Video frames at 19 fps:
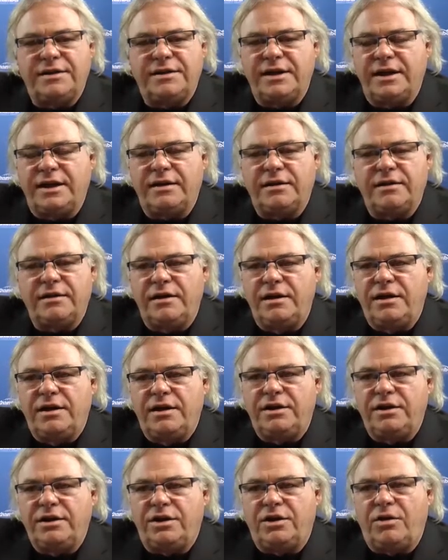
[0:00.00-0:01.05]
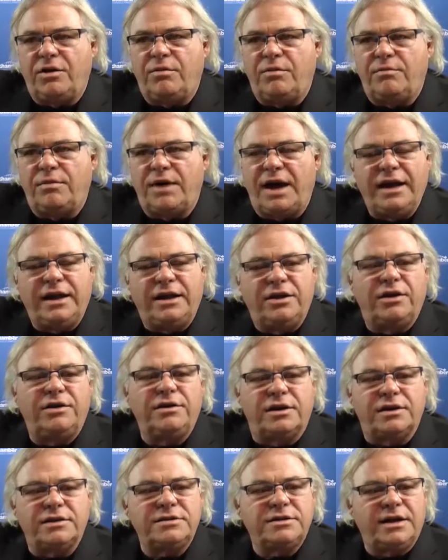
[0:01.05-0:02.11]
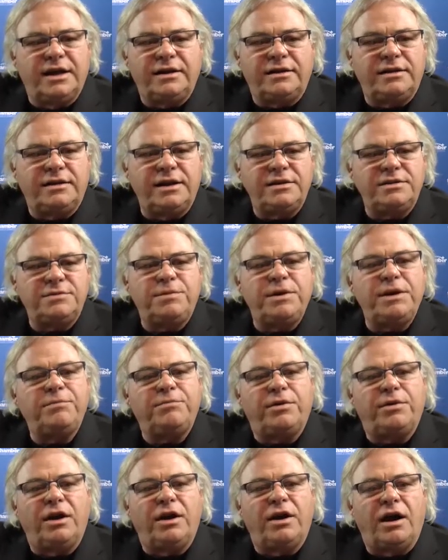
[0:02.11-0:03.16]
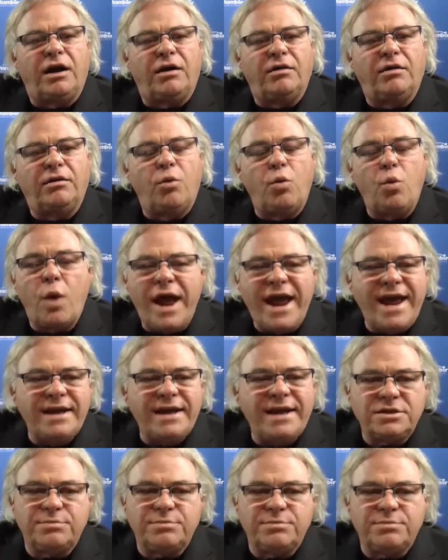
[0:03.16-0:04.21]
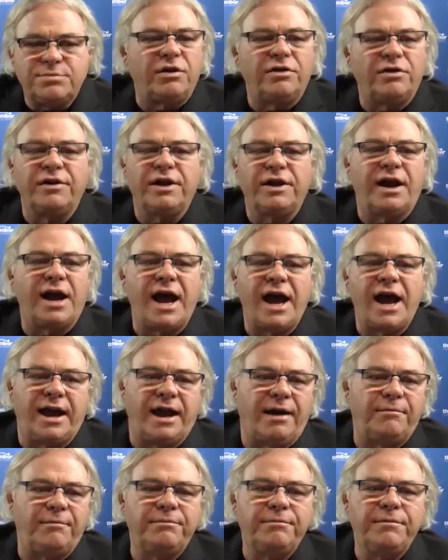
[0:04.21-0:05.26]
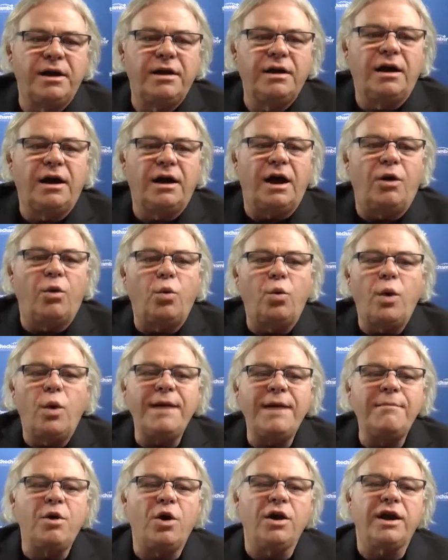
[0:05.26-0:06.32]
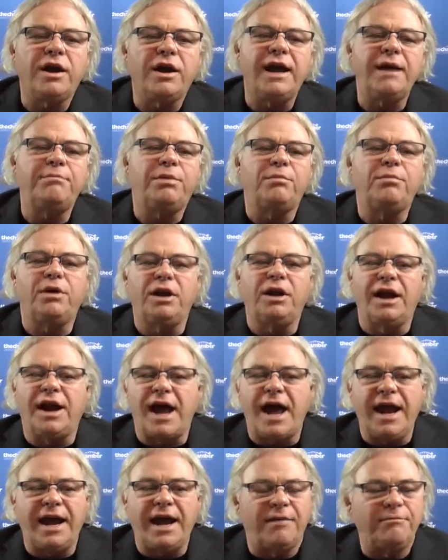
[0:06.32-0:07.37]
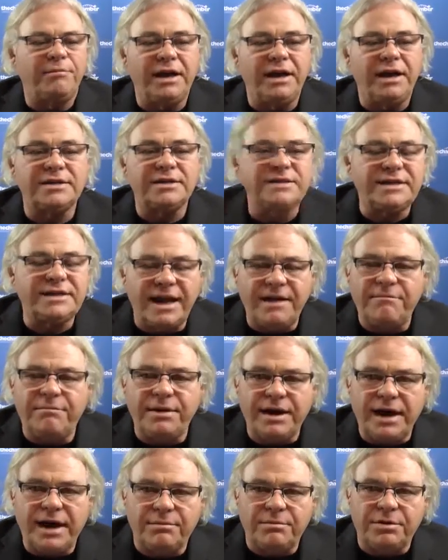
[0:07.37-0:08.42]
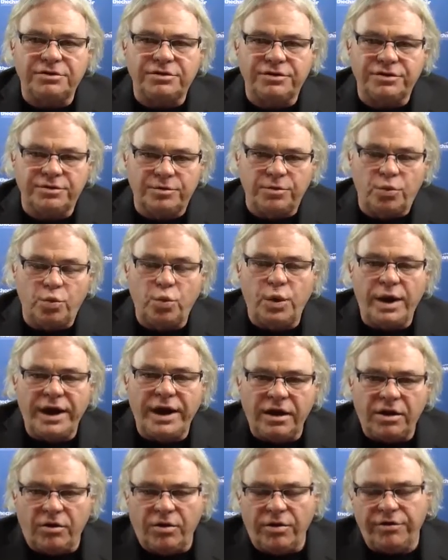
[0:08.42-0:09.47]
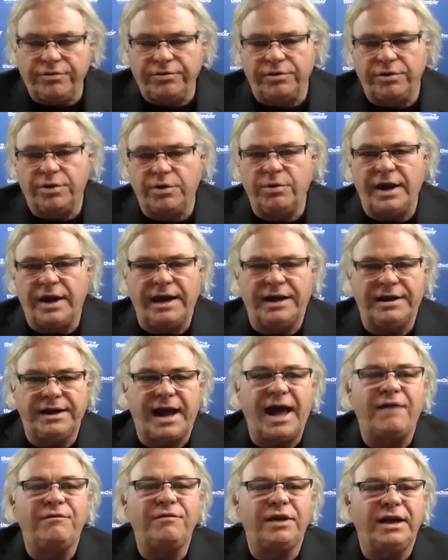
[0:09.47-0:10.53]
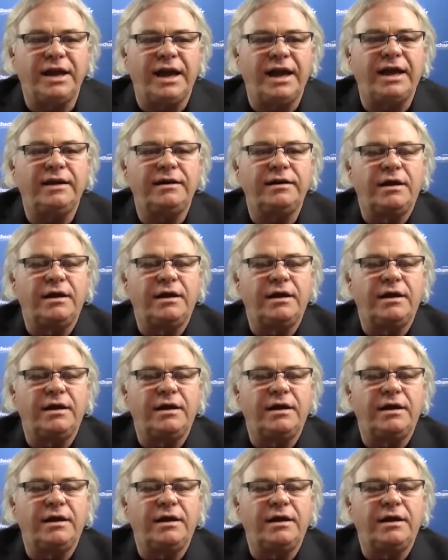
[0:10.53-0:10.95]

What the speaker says: think, my goodness, like these people are way smarter than I am, way more capable than I am because they've been able to wiggle through and navigate